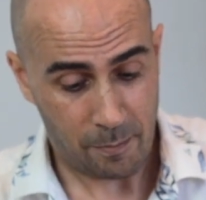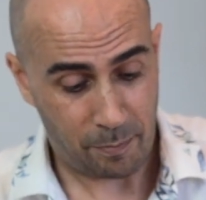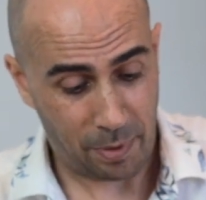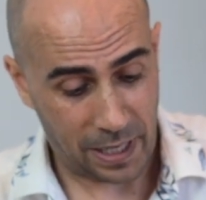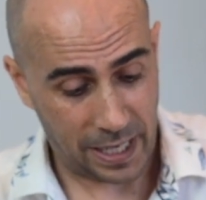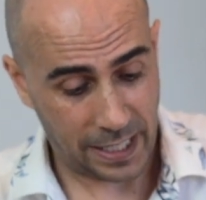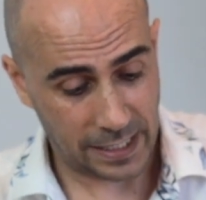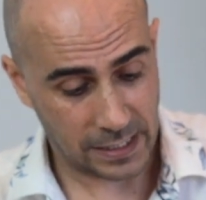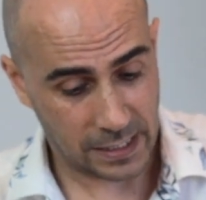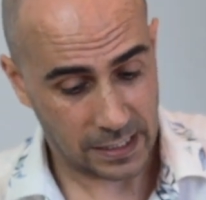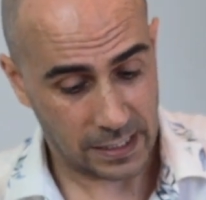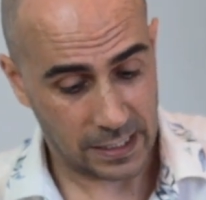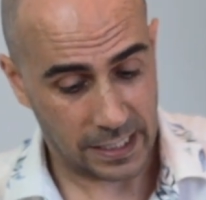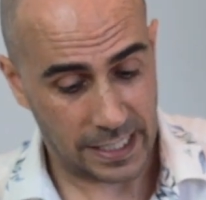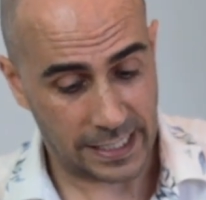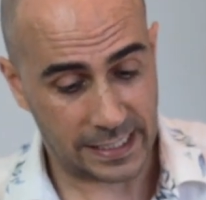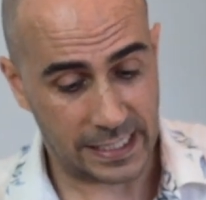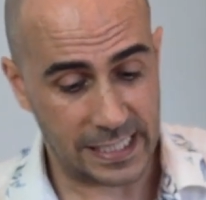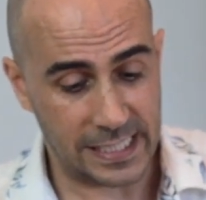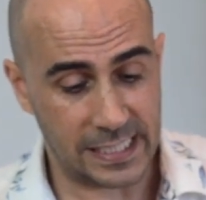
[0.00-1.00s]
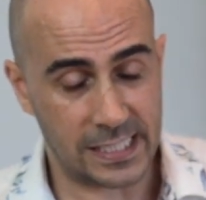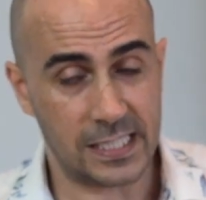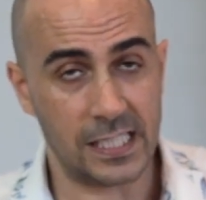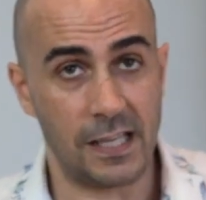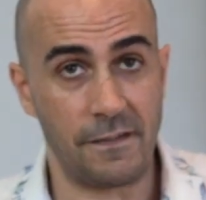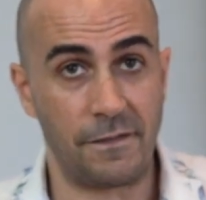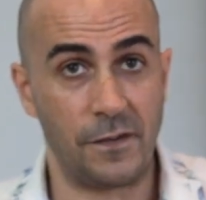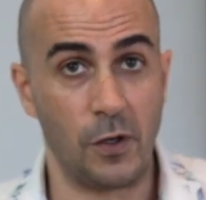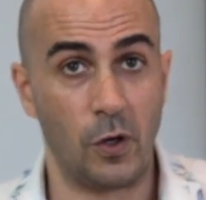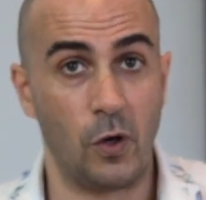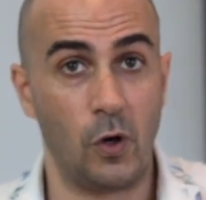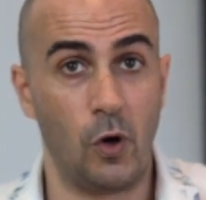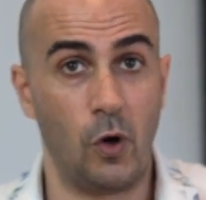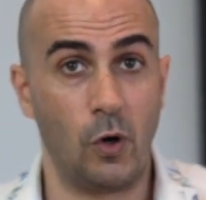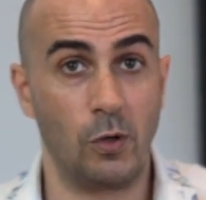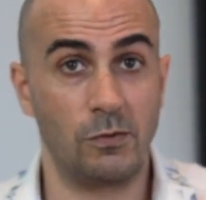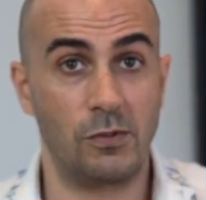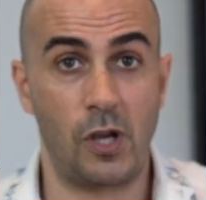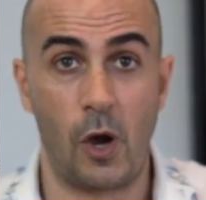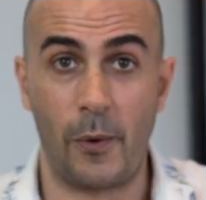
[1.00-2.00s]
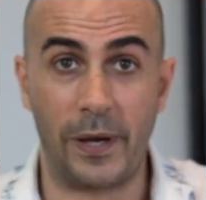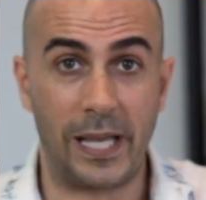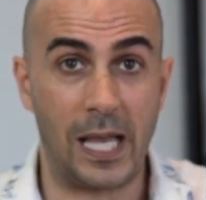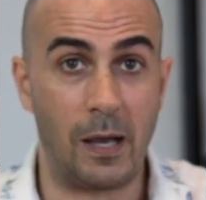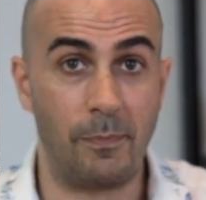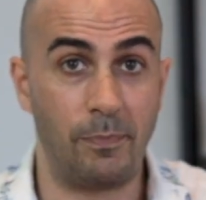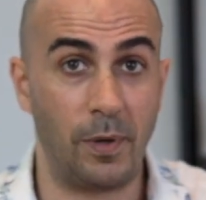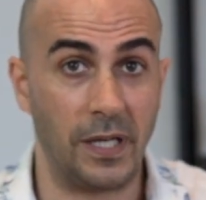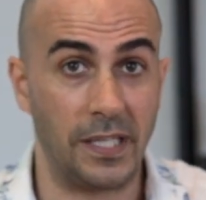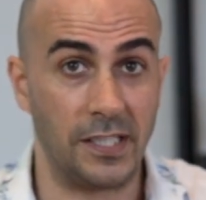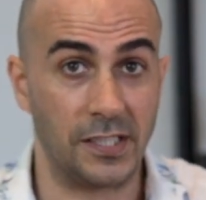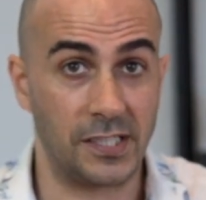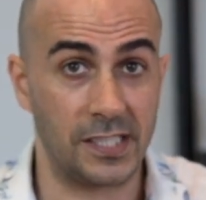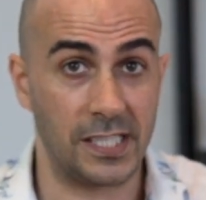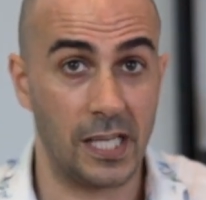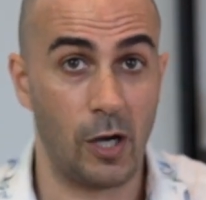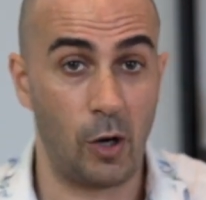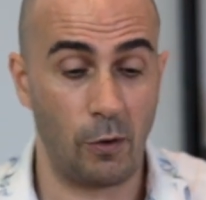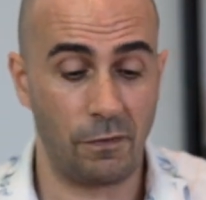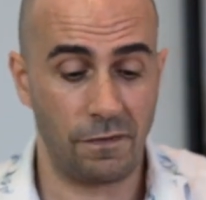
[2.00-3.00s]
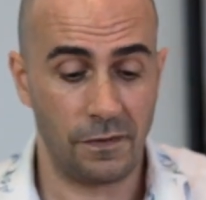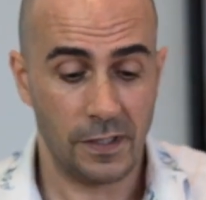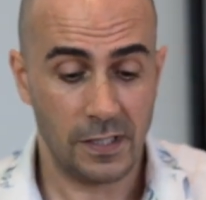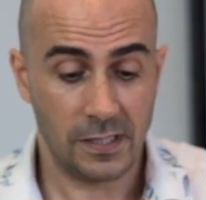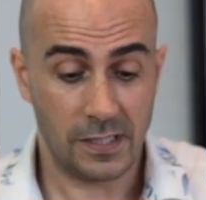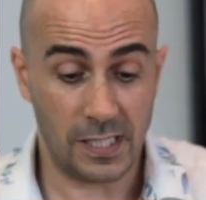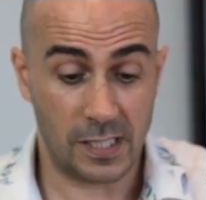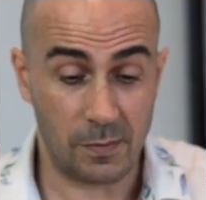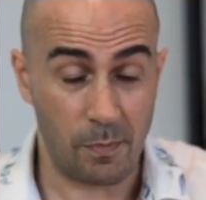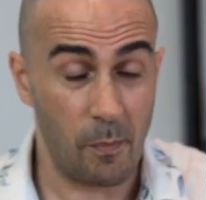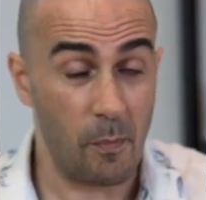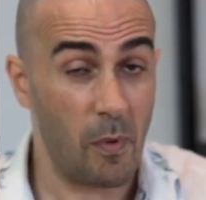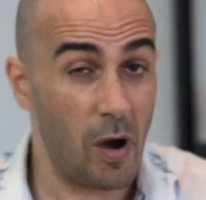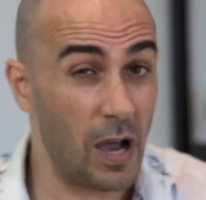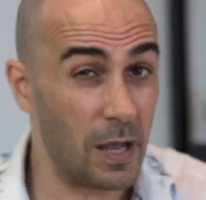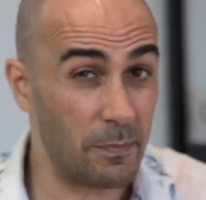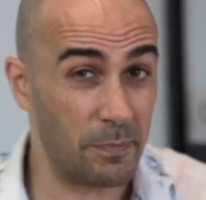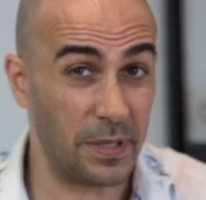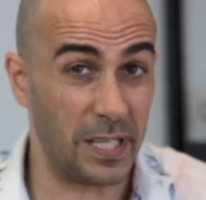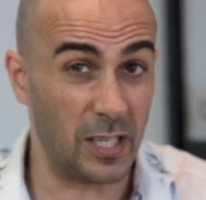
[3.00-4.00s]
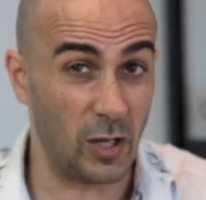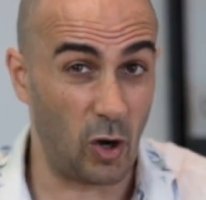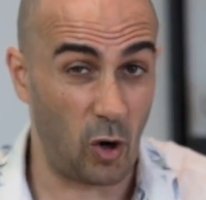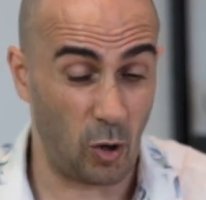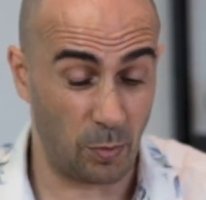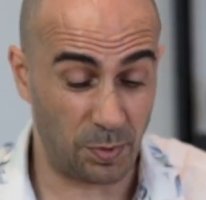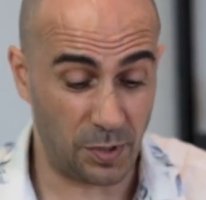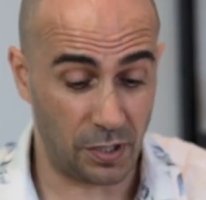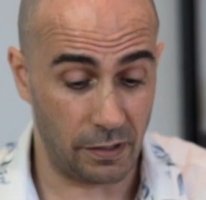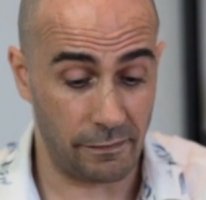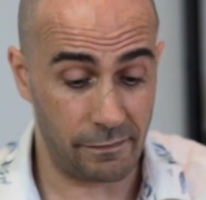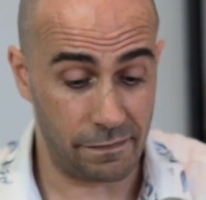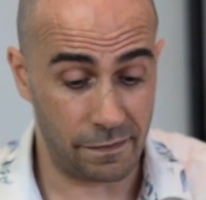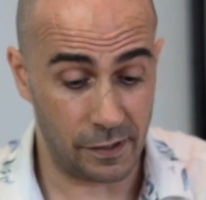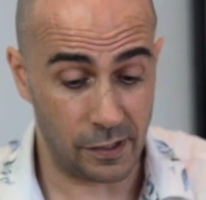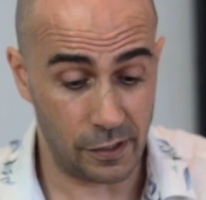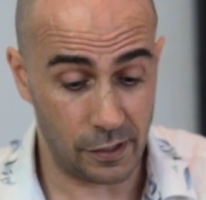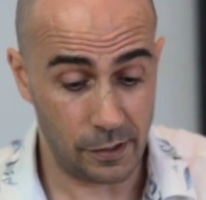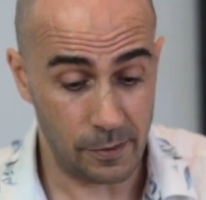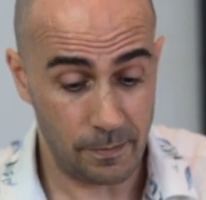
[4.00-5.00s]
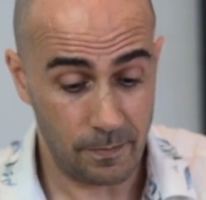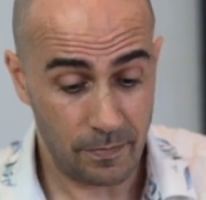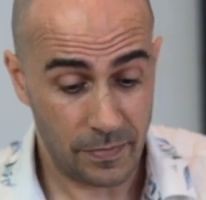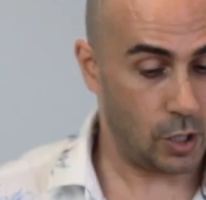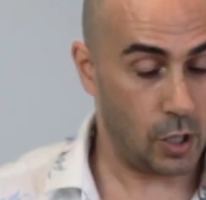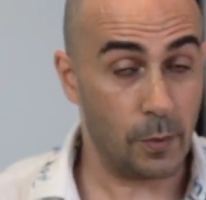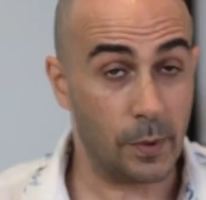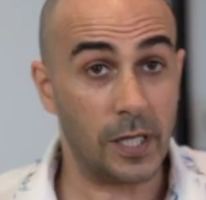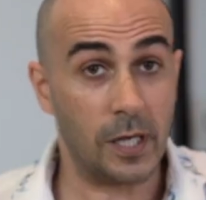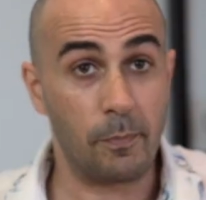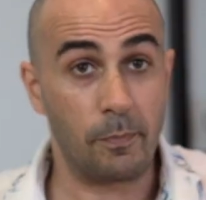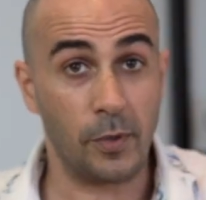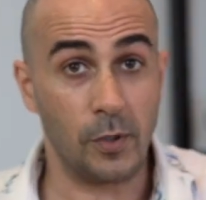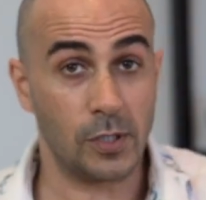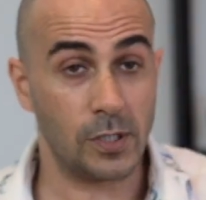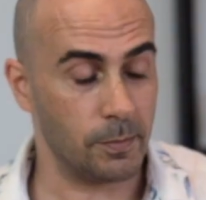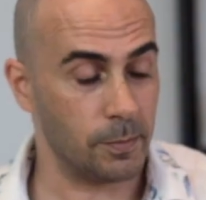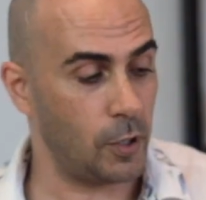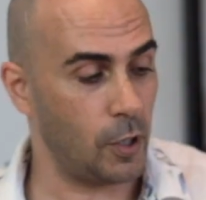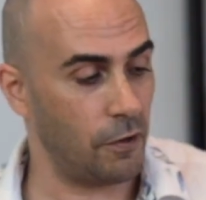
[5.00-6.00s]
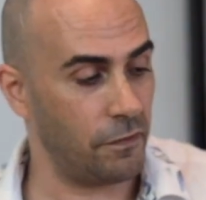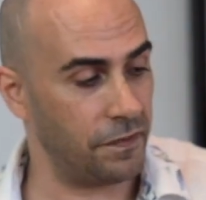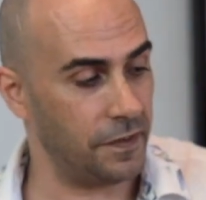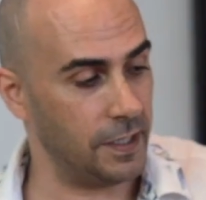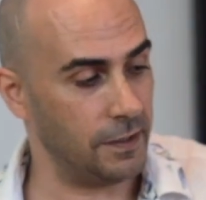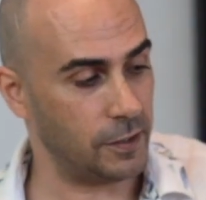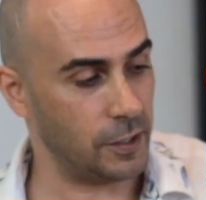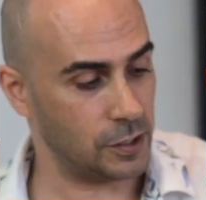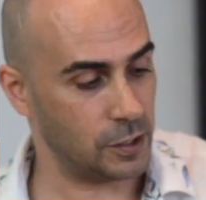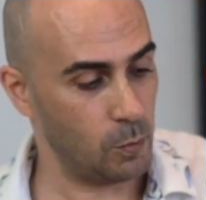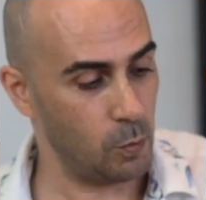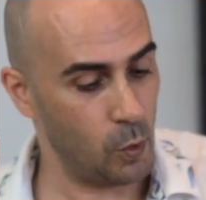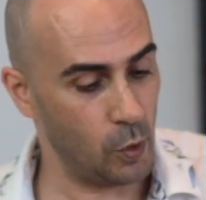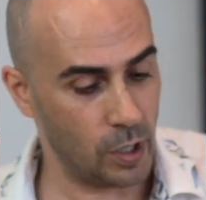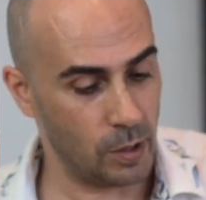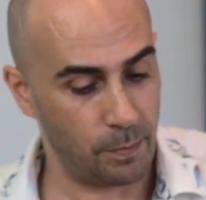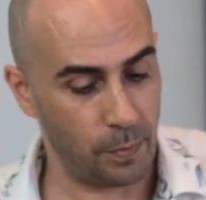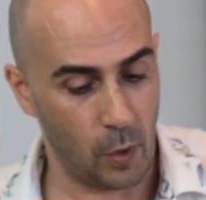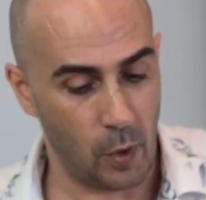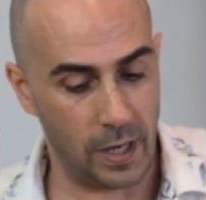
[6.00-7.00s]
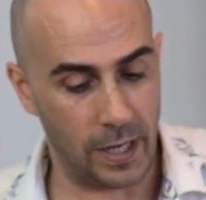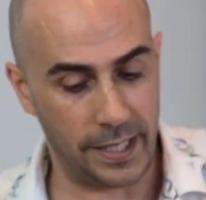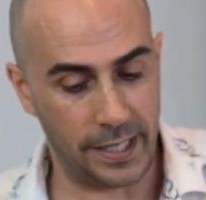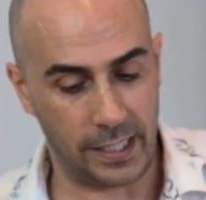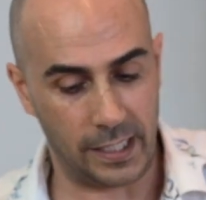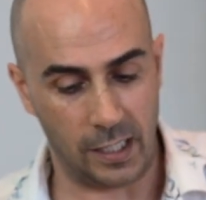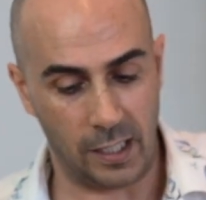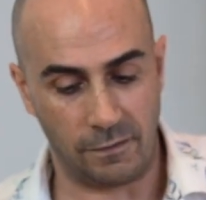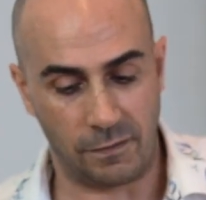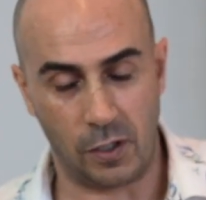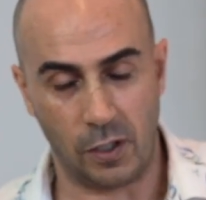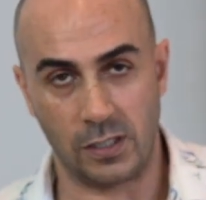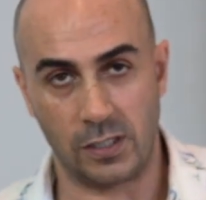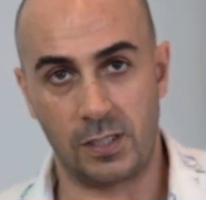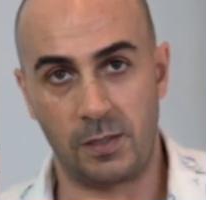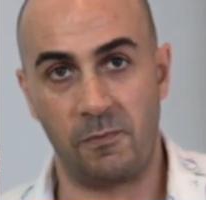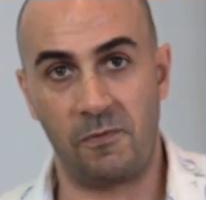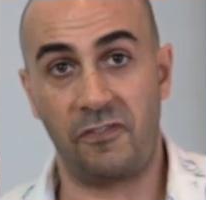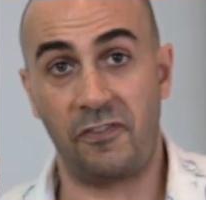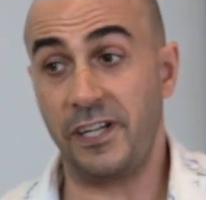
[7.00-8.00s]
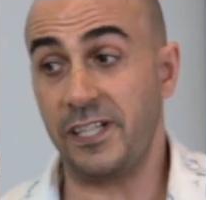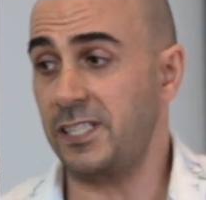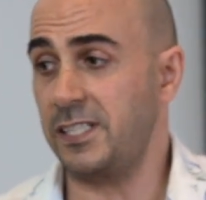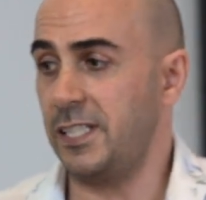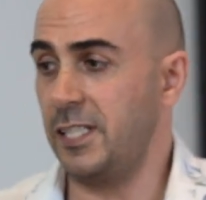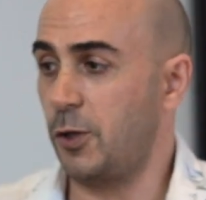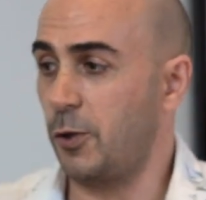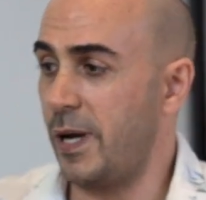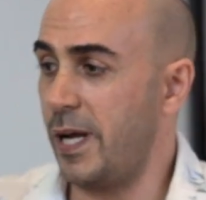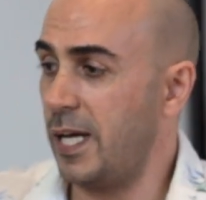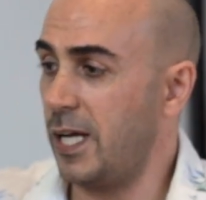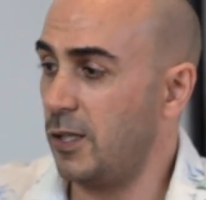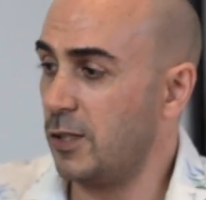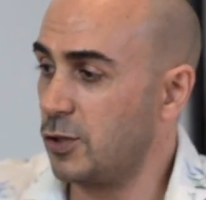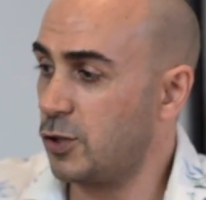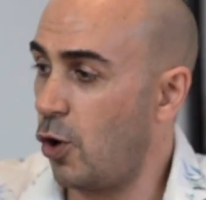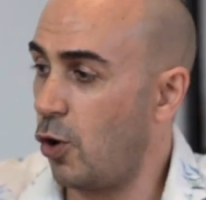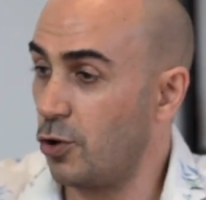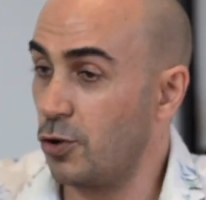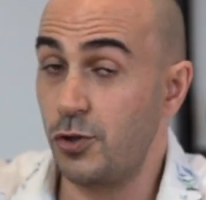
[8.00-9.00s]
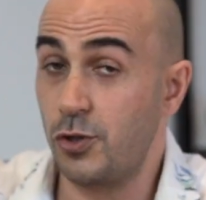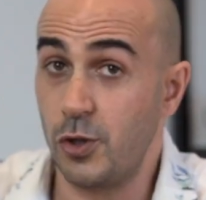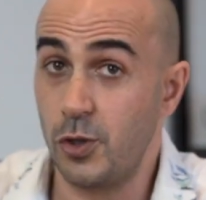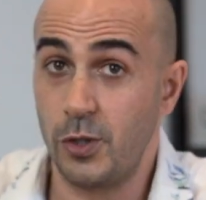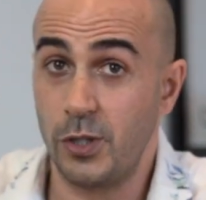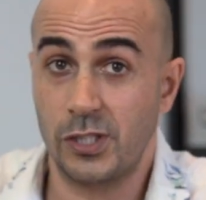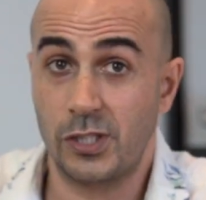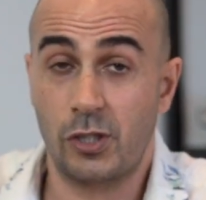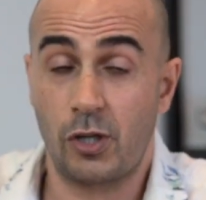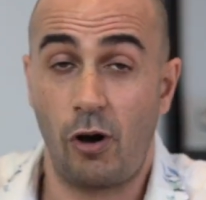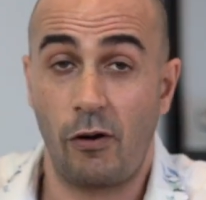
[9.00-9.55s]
But at least if you're going out by yourself, this might be an option for you. So we're gonna brew some coffee. I've got some water boiling. I've got some freshly ground Honduras